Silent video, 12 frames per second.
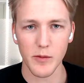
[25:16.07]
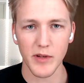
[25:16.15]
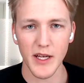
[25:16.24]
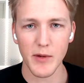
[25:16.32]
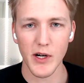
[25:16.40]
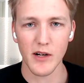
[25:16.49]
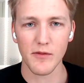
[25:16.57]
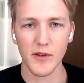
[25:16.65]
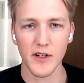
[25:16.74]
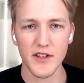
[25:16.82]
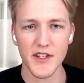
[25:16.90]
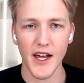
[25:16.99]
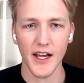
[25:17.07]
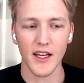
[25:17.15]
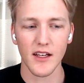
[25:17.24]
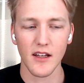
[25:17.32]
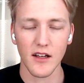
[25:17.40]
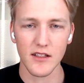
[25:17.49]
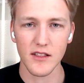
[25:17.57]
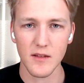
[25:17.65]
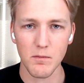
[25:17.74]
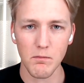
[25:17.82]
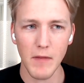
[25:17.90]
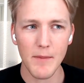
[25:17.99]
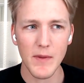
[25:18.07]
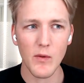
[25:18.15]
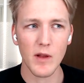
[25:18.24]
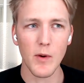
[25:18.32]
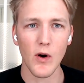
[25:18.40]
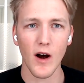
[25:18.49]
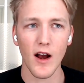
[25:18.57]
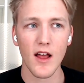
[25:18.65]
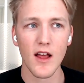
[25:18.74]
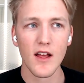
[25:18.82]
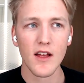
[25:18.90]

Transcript: playbook for a second, because might be one of the more